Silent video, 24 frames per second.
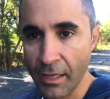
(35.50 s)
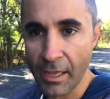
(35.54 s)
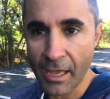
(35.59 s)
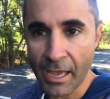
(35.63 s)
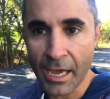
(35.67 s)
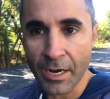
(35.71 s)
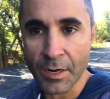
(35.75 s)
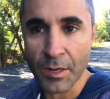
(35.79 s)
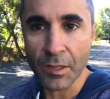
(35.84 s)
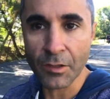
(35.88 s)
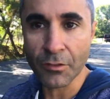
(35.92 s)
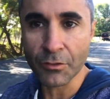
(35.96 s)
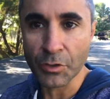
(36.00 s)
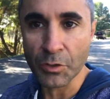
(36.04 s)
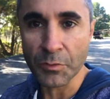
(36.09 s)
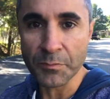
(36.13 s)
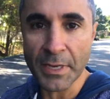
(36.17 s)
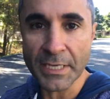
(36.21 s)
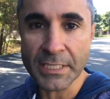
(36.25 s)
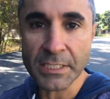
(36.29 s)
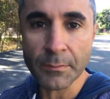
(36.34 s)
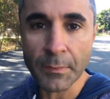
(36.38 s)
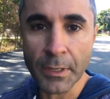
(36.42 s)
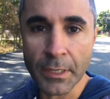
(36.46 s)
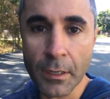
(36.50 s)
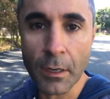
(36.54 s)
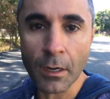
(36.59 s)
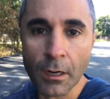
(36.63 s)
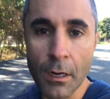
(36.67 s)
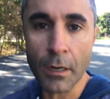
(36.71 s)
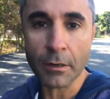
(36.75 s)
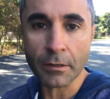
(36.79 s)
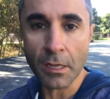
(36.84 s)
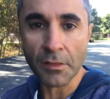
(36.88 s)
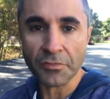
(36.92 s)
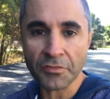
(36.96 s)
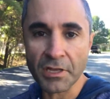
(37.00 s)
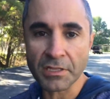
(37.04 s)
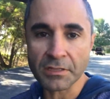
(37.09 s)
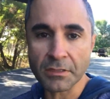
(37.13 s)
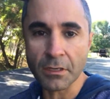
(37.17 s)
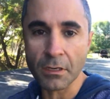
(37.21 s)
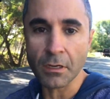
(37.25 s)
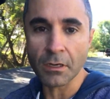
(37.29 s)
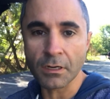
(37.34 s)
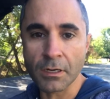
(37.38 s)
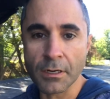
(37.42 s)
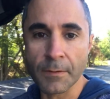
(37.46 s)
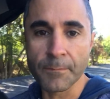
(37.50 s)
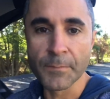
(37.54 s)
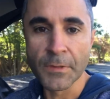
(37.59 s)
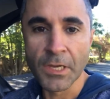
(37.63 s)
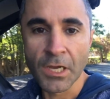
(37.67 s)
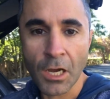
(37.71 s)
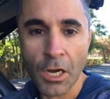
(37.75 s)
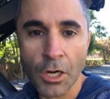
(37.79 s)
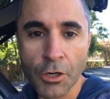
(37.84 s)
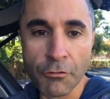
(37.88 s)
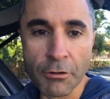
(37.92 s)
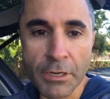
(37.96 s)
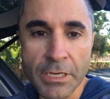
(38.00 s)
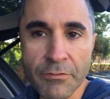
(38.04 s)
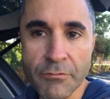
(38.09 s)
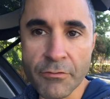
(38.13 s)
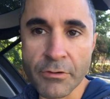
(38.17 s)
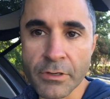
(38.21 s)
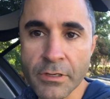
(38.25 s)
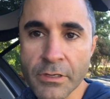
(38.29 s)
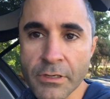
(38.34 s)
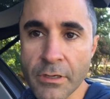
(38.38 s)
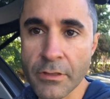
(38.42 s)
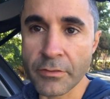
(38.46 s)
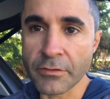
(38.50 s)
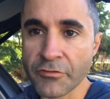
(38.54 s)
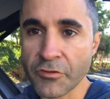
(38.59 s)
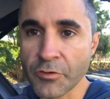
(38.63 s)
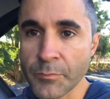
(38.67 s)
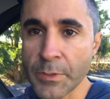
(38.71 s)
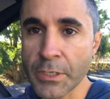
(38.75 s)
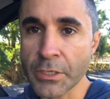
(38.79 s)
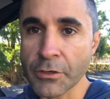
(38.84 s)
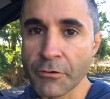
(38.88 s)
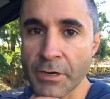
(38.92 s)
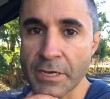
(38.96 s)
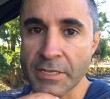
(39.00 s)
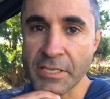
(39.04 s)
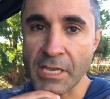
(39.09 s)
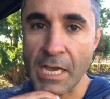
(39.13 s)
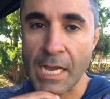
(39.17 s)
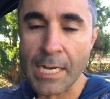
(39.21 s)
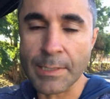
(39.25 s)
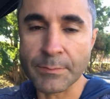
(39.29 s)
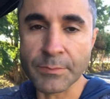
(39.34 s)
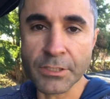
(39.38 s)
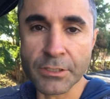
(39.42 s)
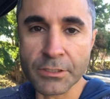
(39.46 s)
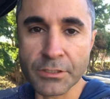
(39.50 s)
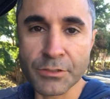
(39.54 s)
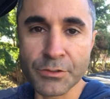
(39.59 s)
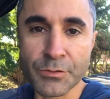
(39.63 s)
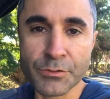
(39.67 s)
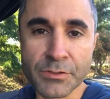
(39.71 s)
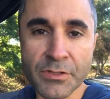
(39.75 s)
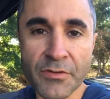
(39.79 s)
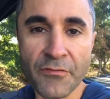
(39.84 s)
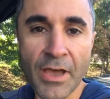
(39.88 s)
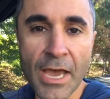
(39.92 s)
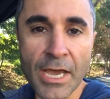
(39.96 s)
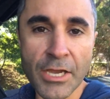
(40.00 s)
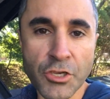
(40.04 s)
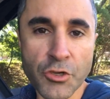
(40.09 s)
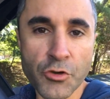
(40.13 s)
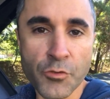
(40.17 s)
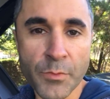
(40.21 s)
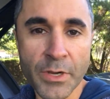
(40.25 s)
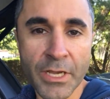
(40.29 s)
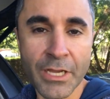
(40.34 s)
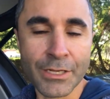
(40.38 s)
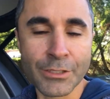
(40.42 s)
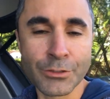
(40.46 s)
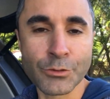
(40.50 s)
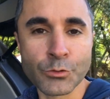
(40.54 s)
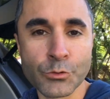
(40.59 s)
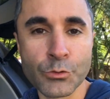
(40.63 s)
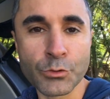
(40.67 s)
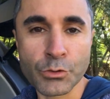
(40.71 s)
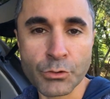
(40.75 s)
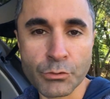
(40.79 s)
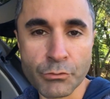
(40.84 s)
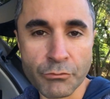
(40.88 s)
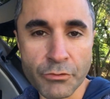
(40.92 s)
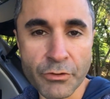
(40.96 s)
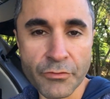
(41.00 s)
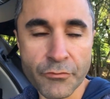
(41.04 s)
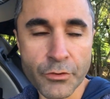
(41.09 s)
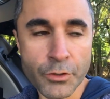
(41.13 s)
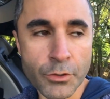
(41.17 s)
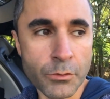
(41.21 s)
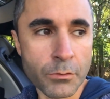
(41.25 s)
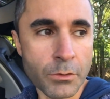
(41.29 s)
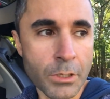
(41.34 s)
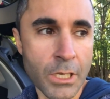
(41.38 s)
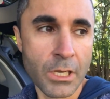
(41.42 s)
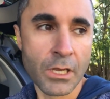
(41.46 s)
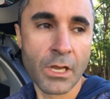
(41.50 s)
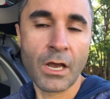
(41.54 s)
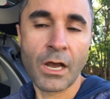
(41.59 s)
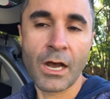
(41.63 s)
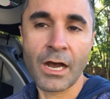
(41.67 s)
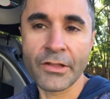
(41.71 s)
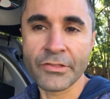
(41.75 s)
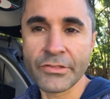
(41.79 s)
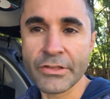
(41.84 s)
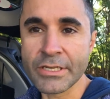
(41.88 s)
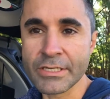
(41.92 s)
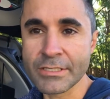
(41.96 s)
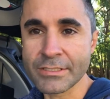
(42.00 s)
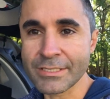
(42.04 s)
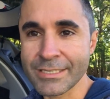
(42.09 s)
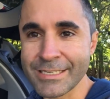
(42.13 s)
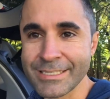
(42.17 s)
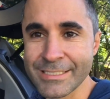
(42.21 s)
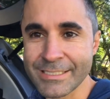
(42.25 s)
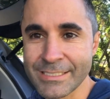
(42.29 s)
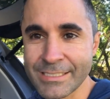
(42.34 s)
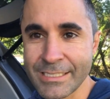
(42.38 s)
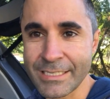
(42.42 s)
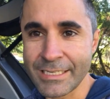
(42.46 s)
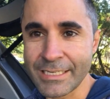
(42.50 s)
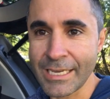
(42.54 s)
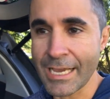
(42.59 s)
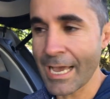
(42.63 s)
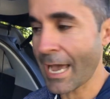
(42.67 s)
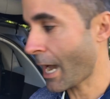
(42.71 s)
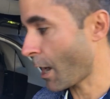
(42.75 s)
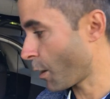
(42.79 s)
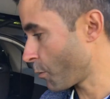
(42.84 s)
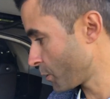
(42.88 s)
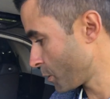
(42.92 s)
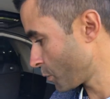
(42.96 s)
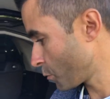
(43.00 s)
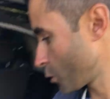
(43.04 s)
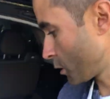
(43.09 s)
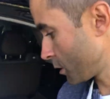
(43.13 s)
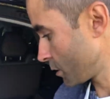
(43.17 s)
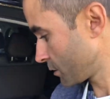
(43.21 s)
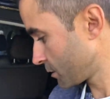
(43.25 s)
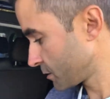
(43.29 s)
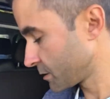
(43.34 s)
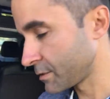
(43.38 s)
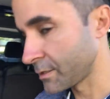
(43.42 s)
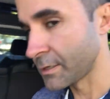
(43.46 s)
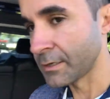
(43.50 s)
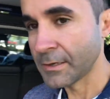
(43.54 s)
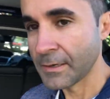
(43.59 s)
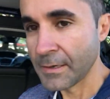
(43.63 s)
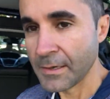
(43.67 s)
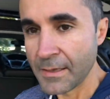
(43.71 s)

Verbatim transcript: I had a little mess in my car, and I thought uh, a great re this would be a great time to use the vacuum and do a little review on this and see how works.